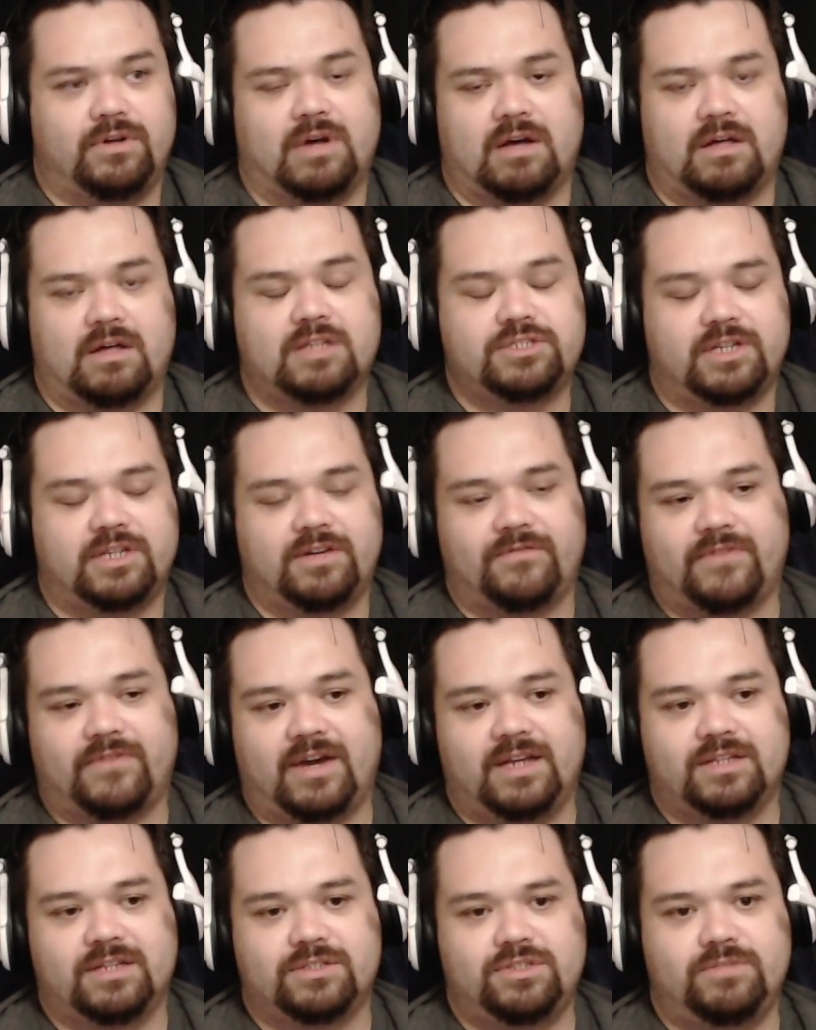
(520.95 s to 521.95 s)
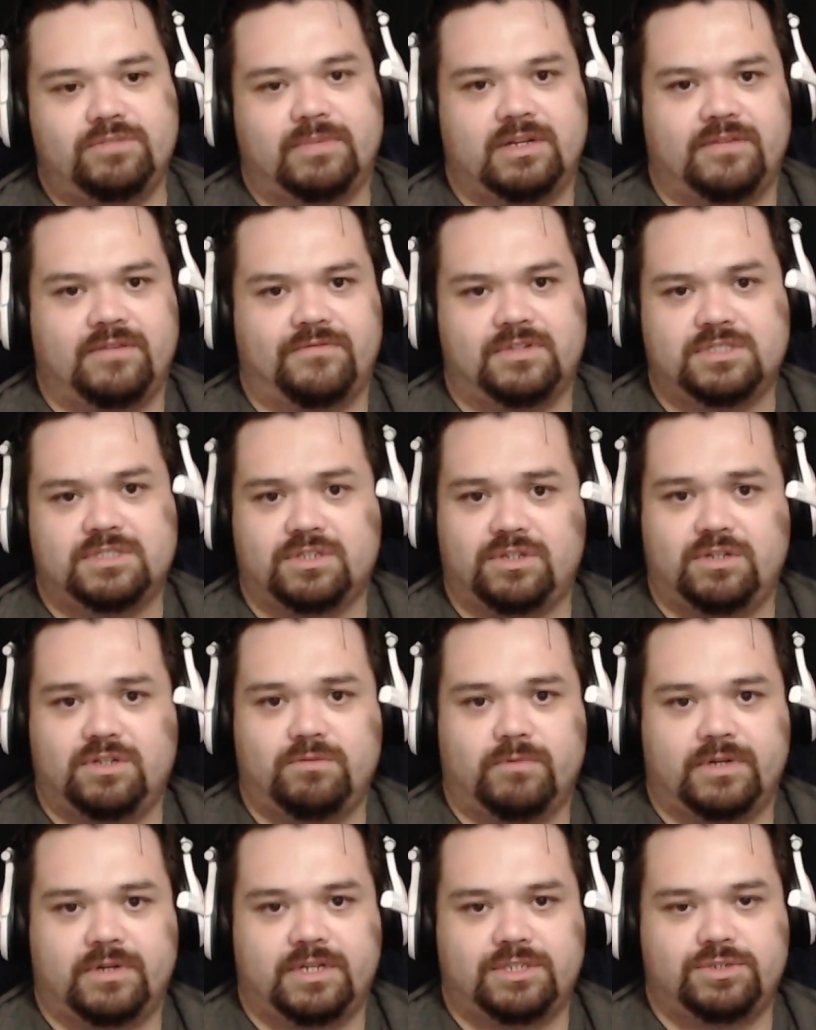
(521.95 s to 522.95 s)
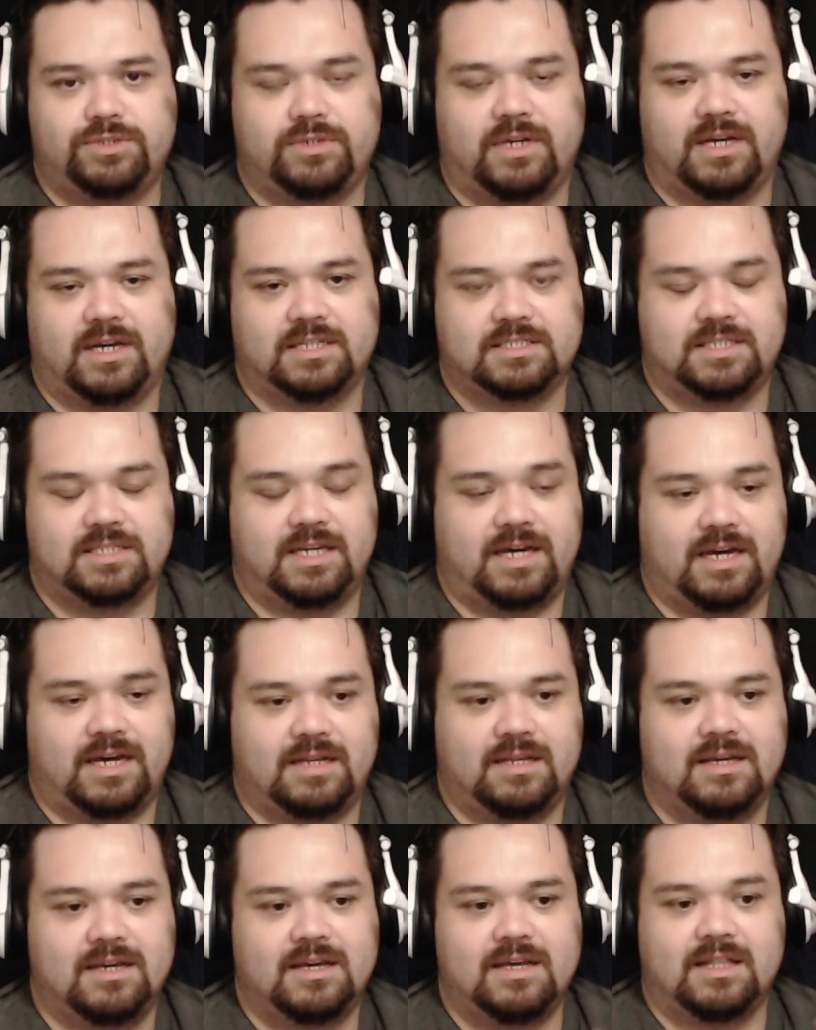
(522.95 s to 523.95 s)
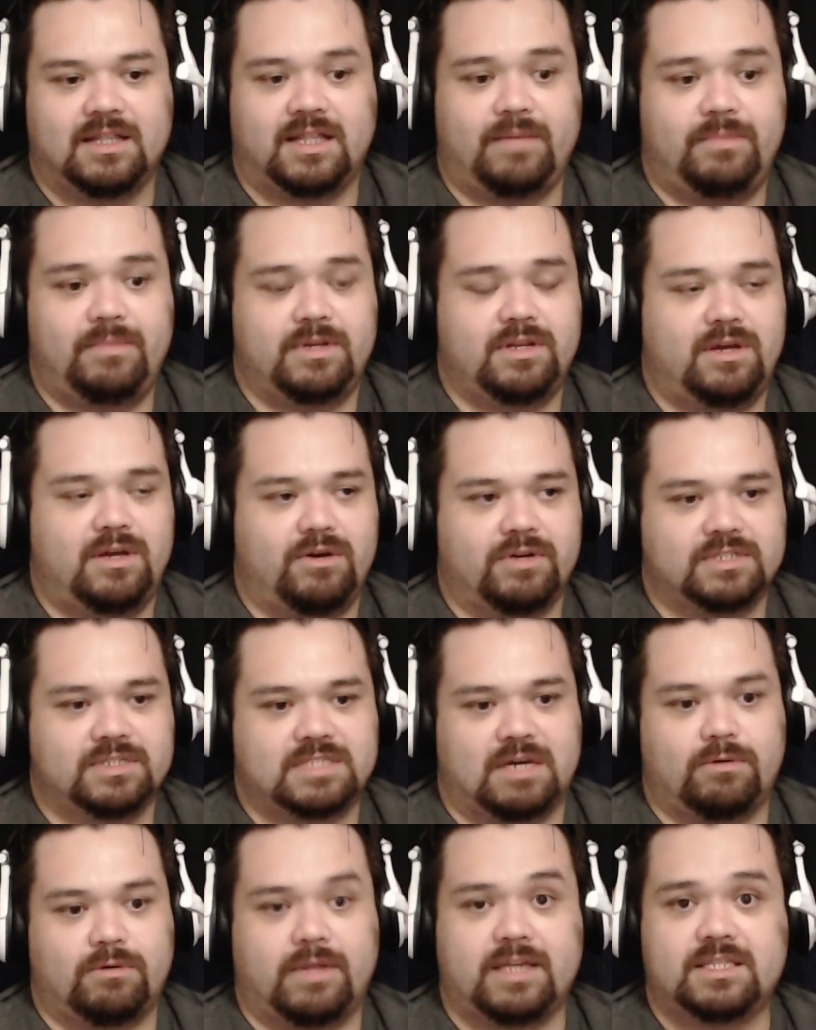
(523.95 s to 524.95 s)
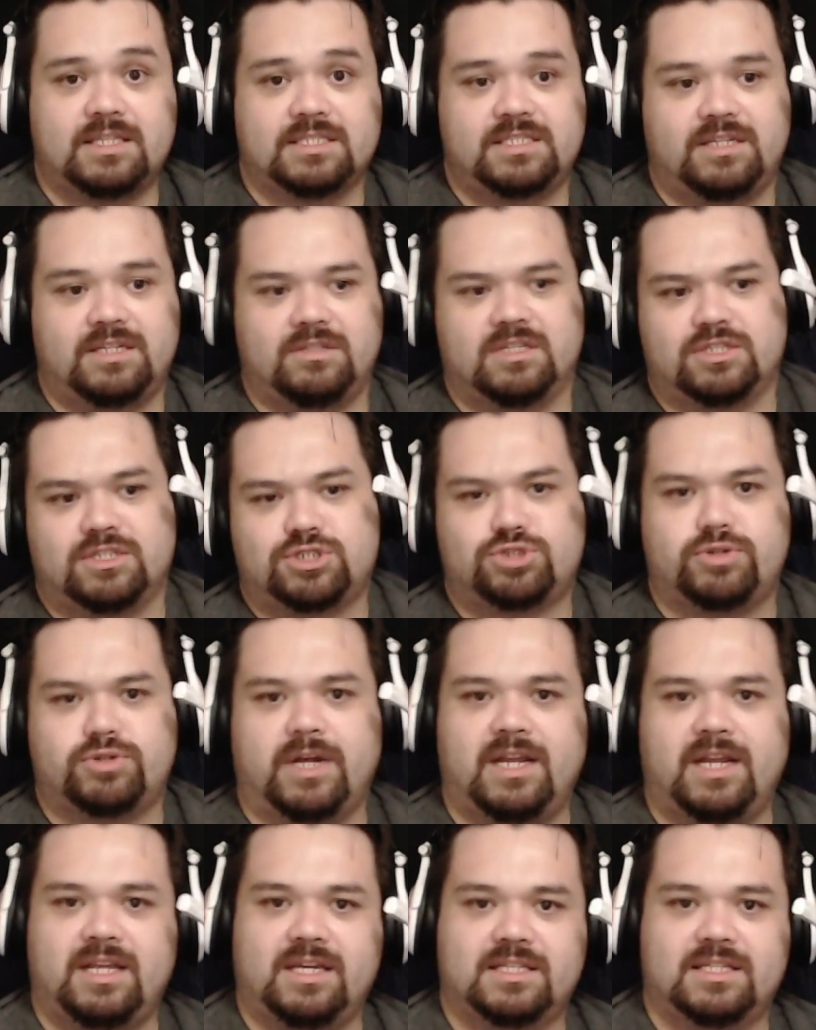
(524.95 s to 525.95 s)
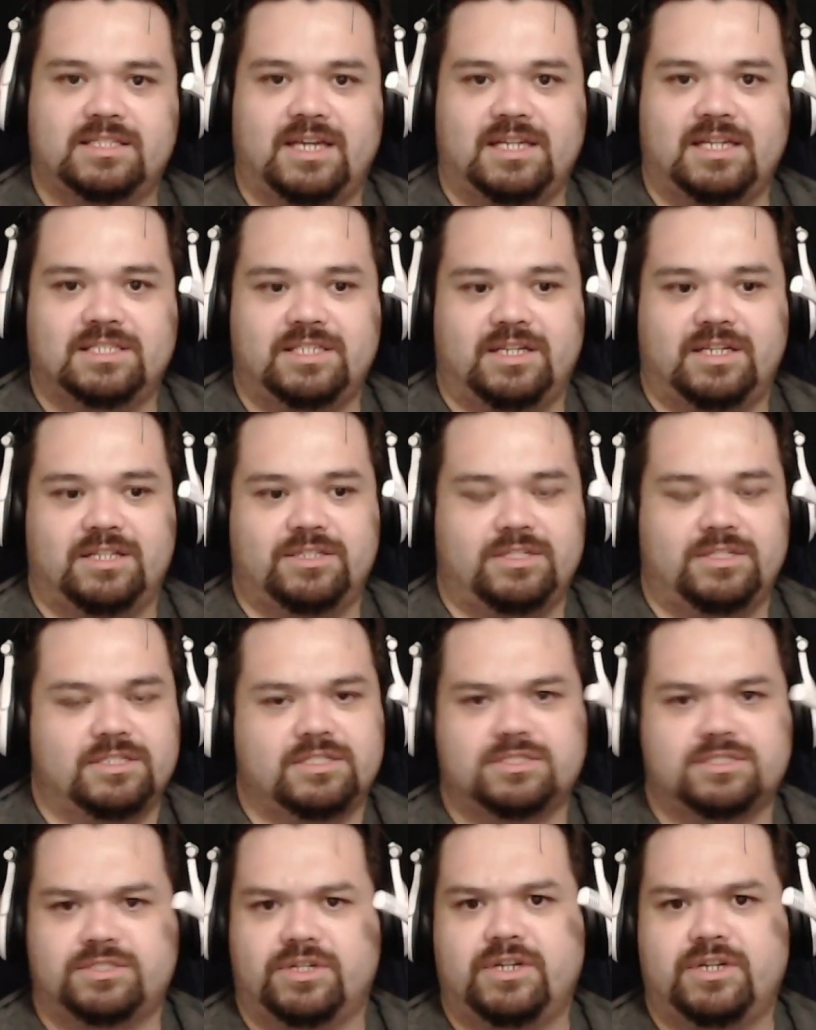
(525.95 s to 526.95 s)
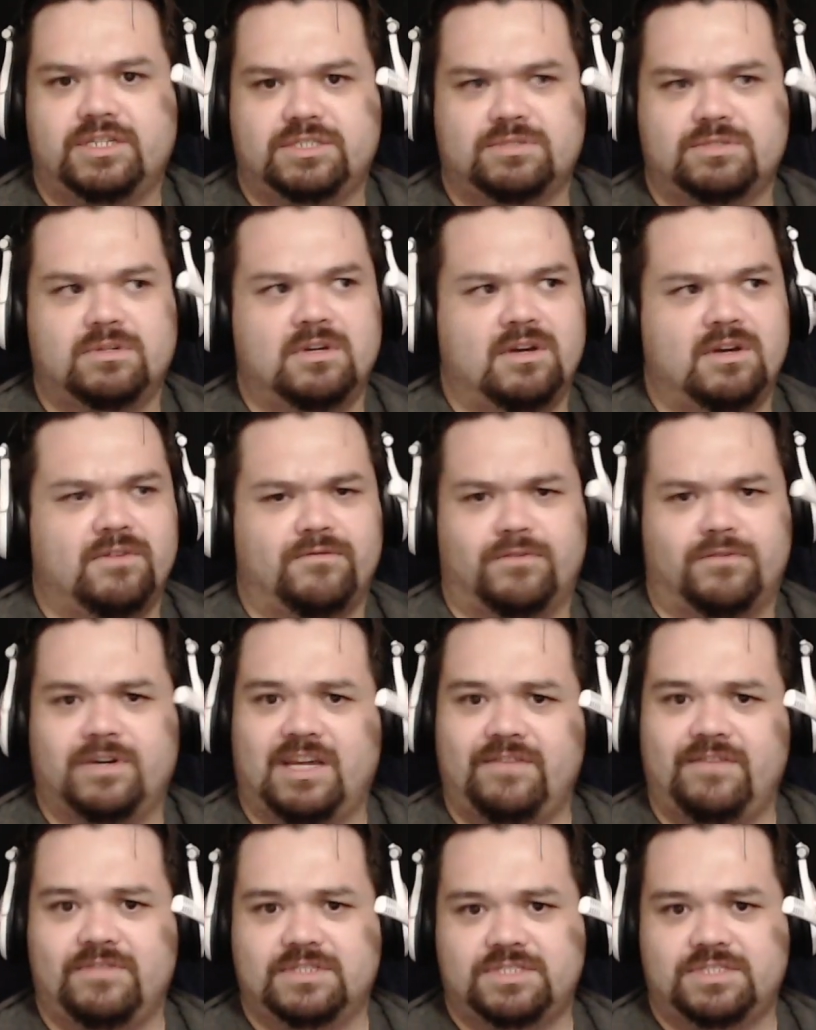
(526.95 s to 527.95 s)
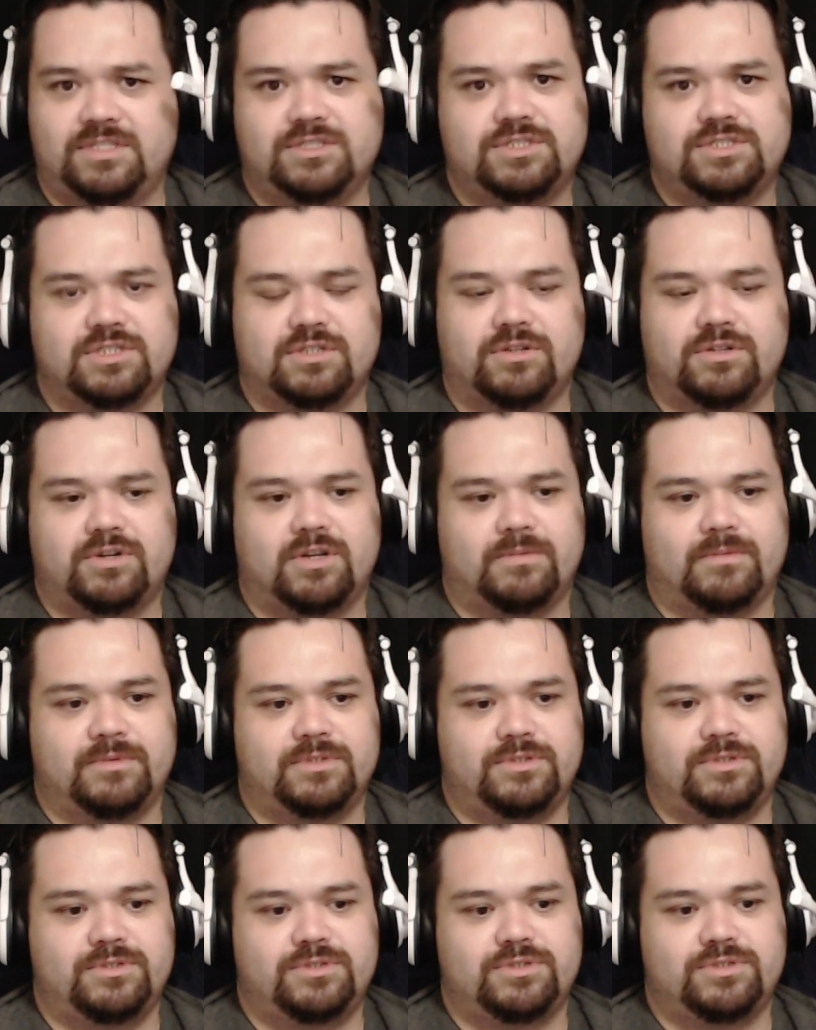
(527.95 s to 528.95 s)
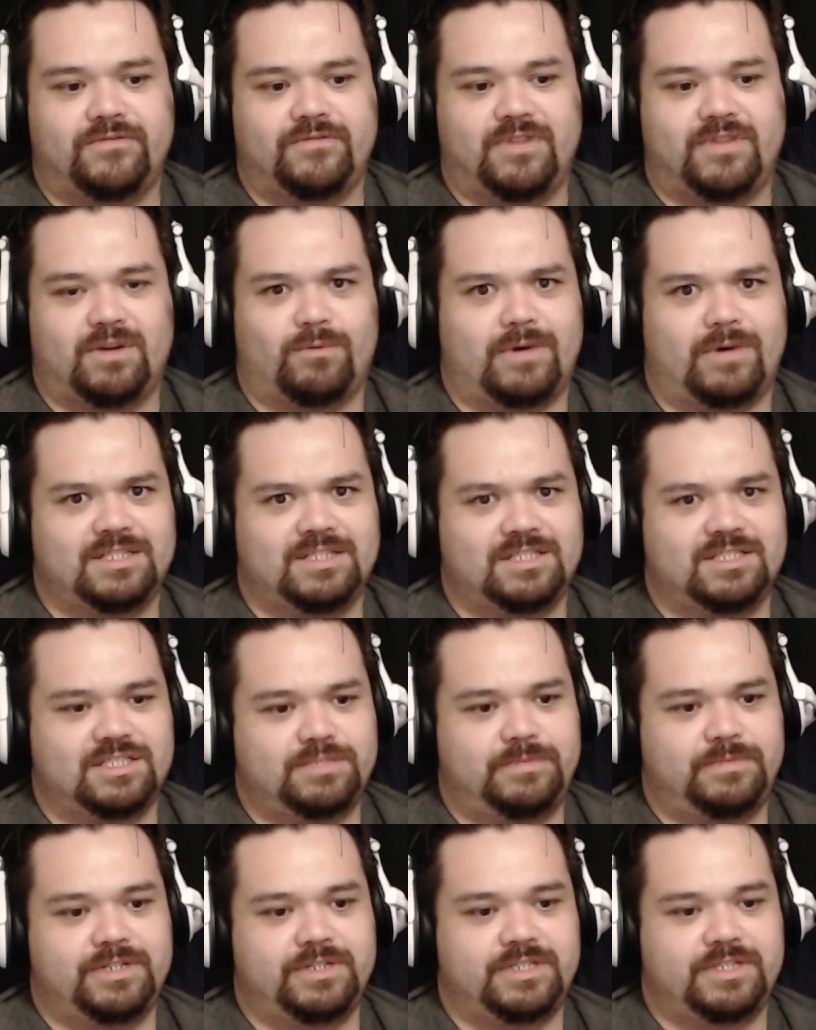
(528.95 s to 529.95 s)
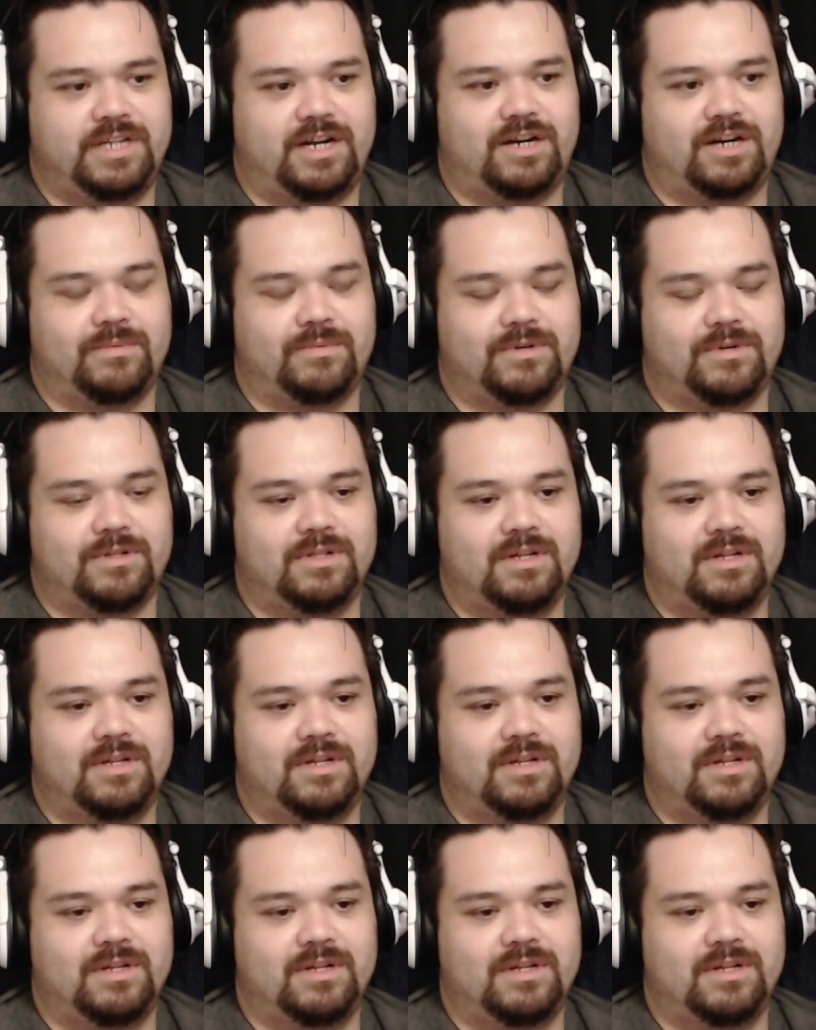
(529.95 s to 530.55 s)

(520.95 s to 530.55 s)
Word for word: I'll, I'll, try to find it too. But if there's a good one that you guys got, let me know because I would like to see the training it takes to get into this. Because there is for Navy SEALs, you can look it up on YouTube and I watch it. It's pretty terrible